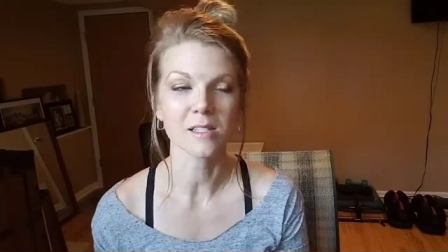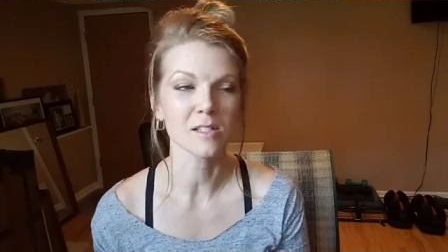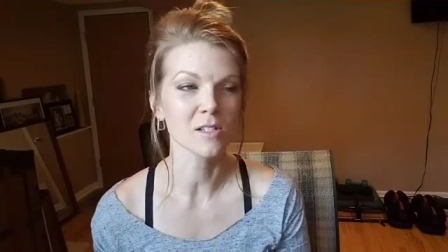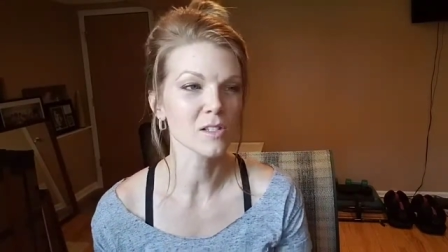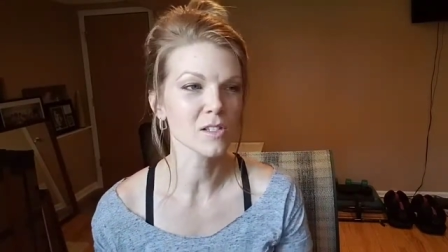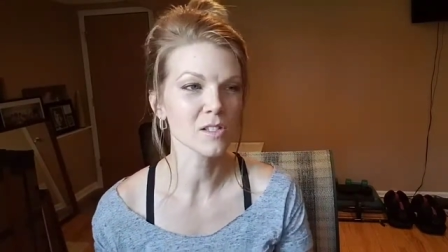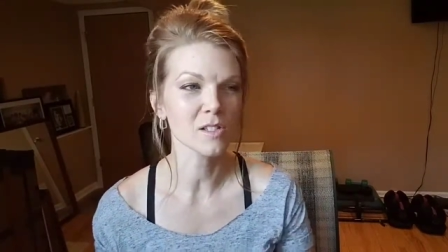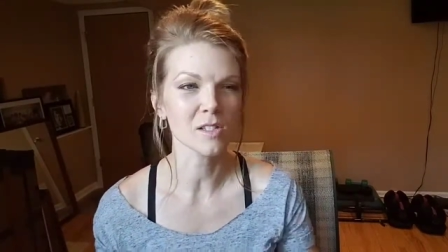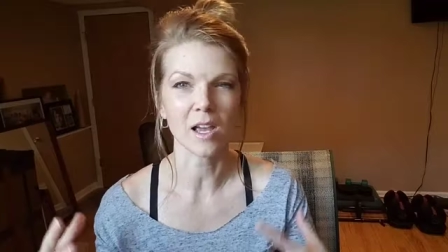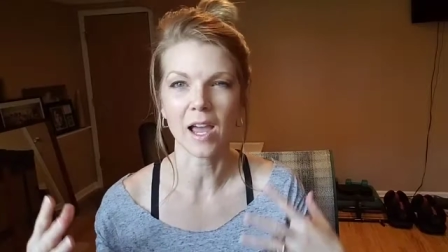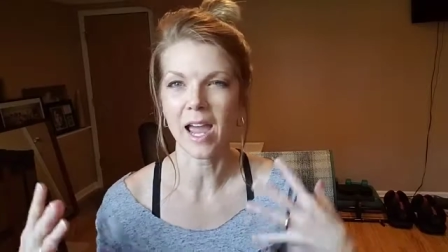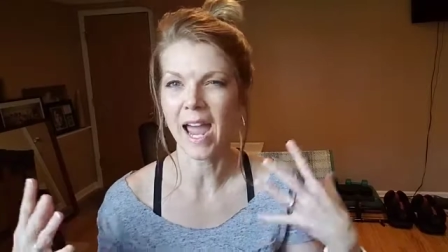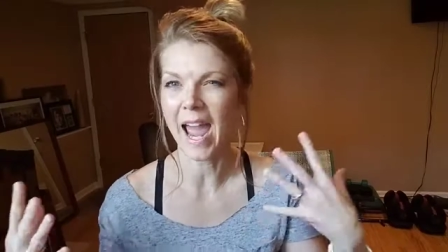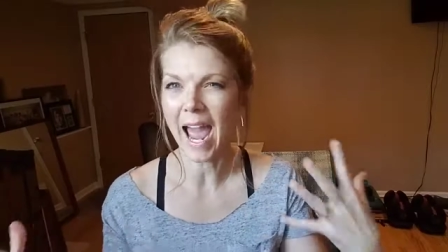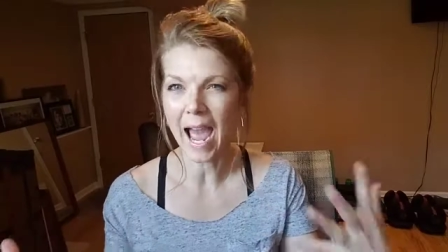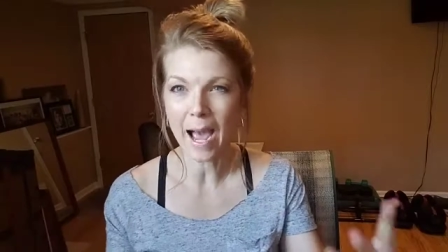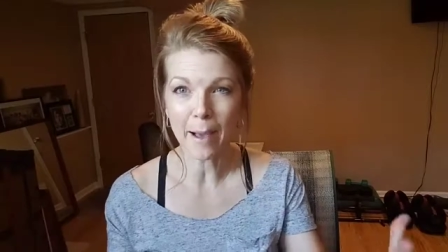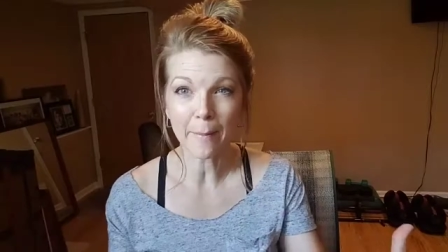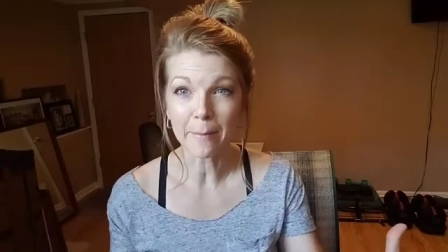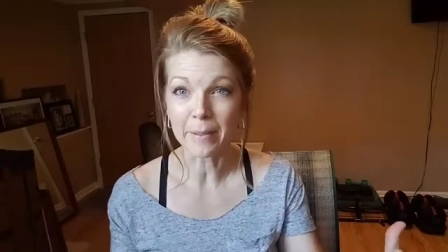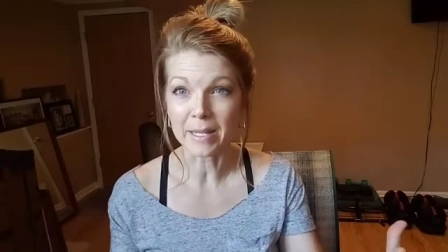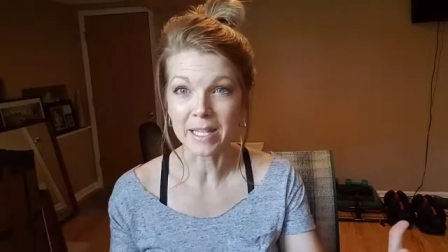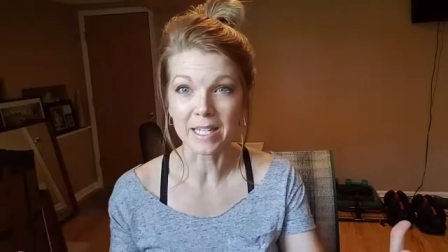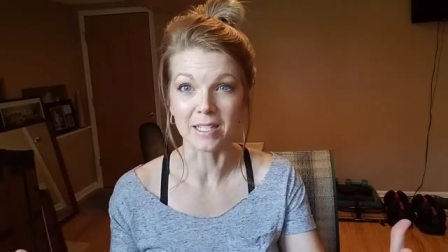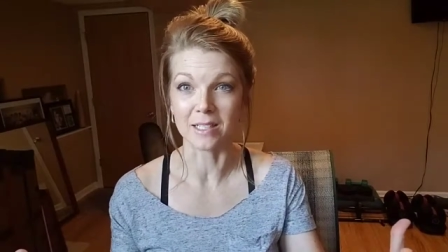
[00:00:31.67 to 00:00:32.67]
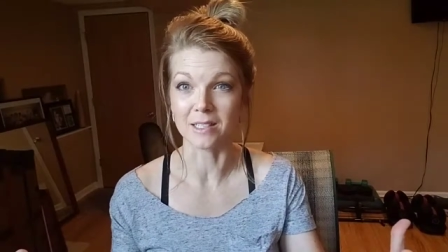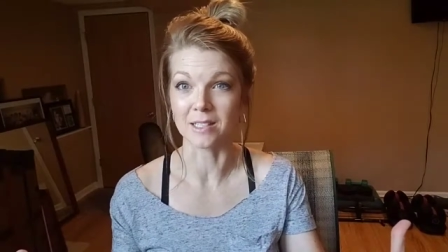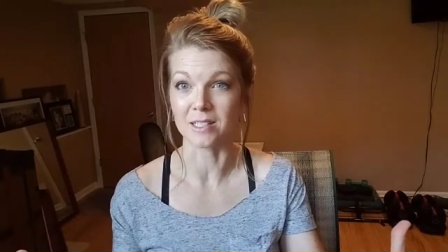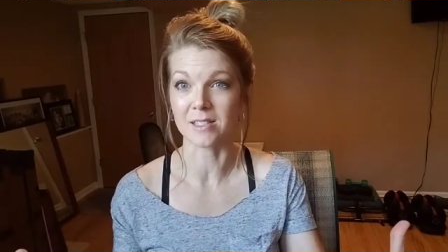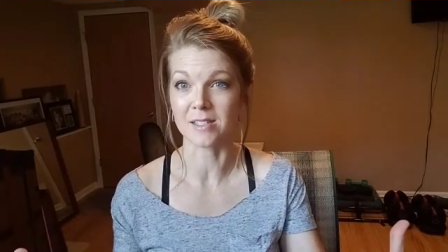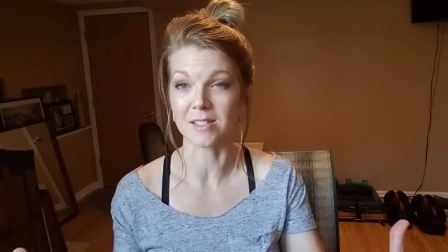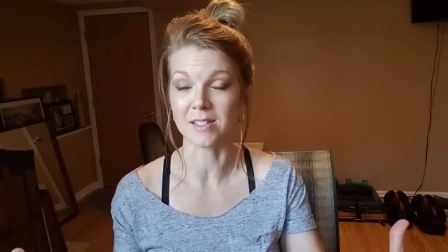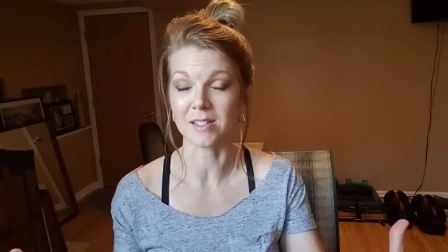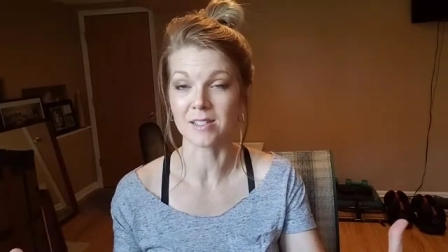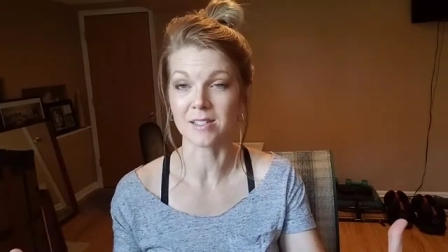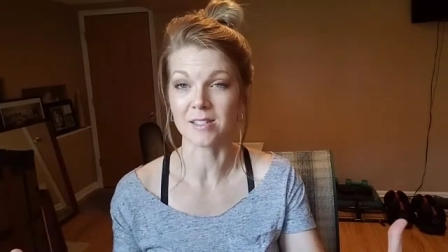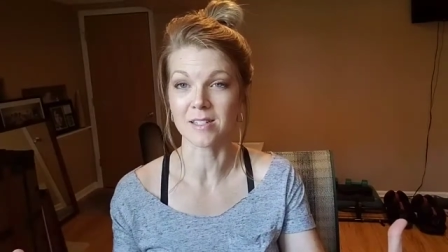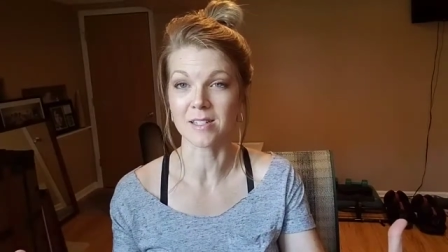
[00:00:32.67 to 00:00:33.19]
and just a happy
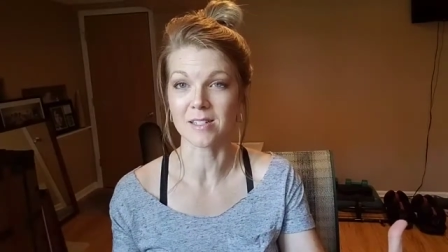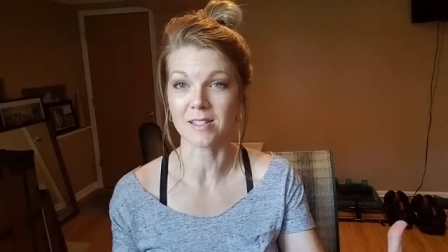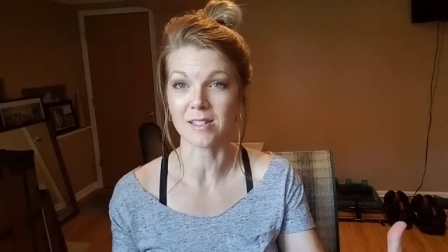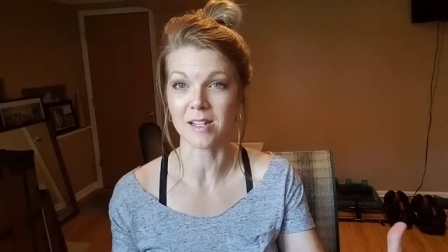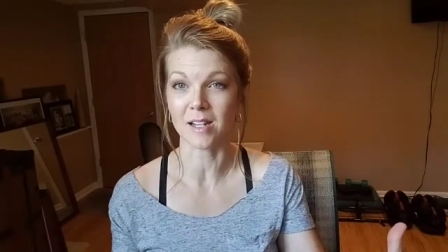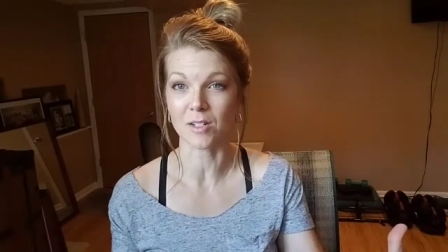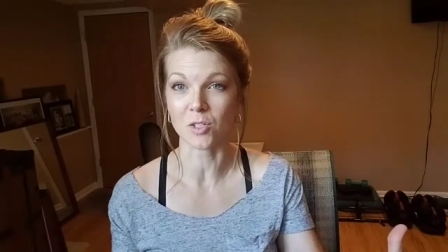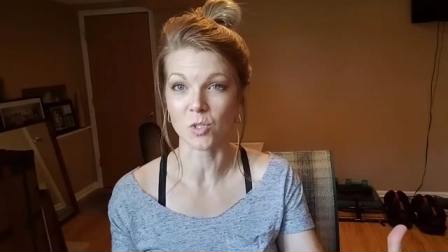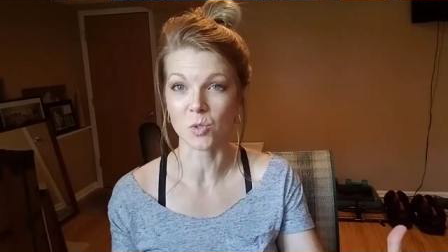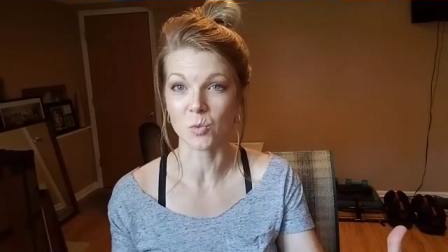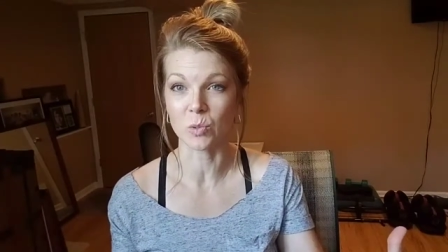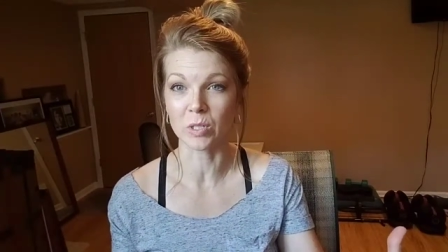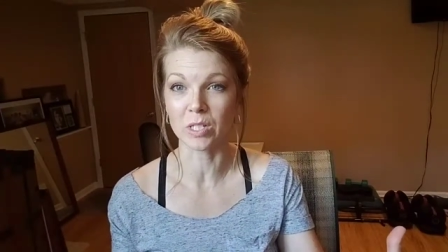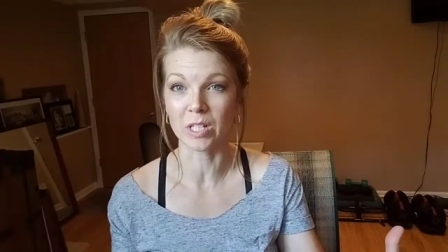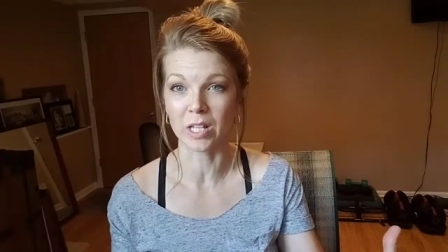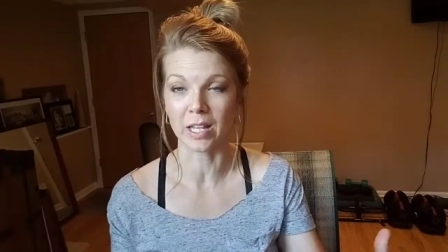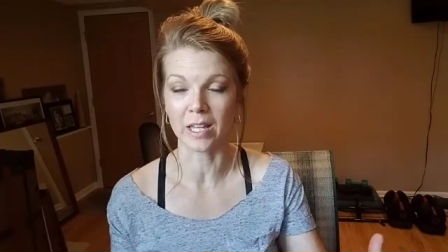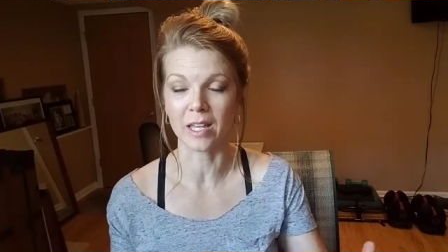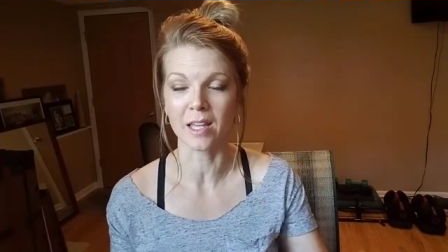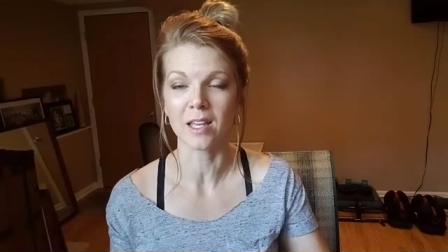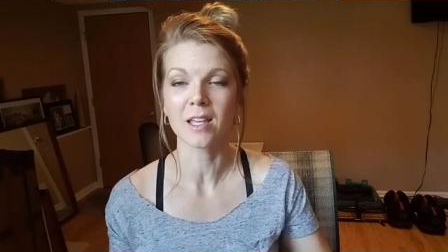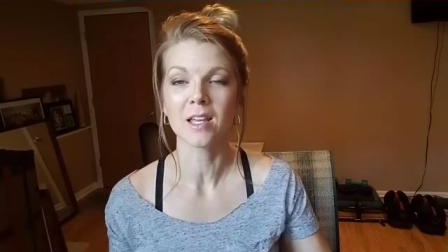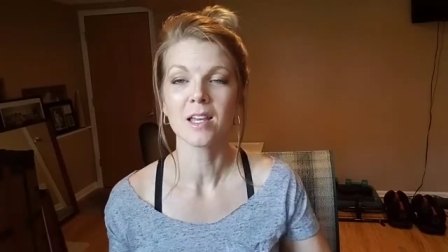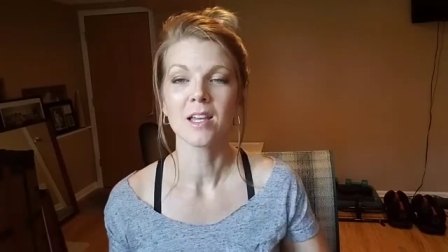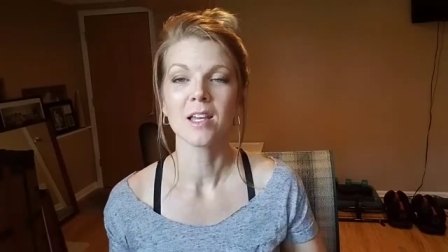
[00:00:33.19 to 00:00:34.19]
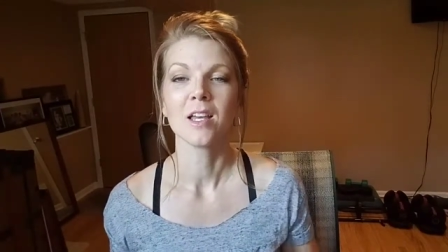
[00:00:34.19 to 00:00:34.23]
holistic detox, really,